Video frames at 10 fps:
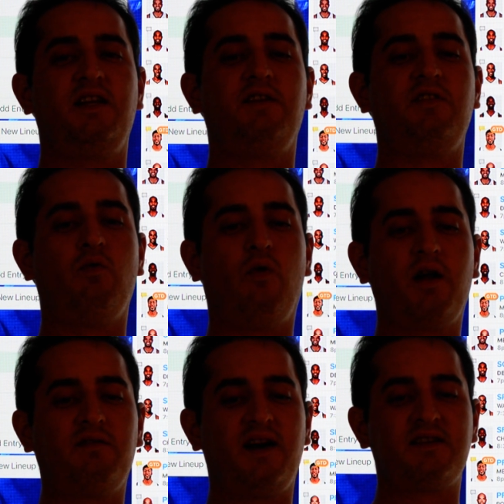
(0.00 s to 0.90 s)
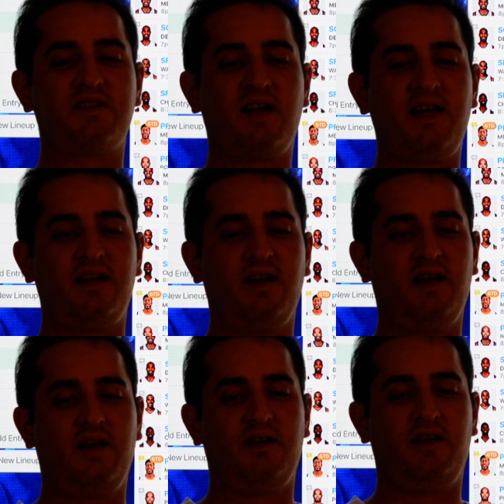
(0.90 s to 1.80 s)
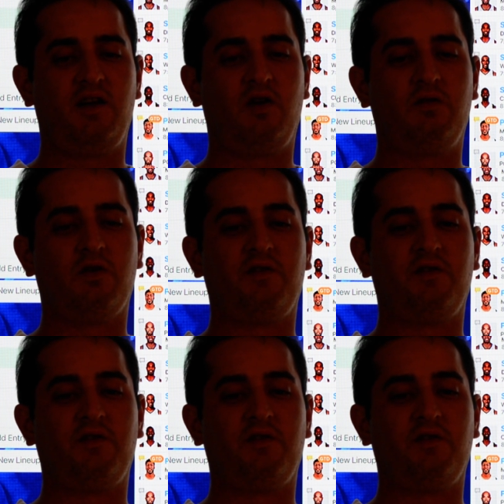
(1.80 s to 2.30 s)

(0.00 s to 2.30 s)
If you won last night, or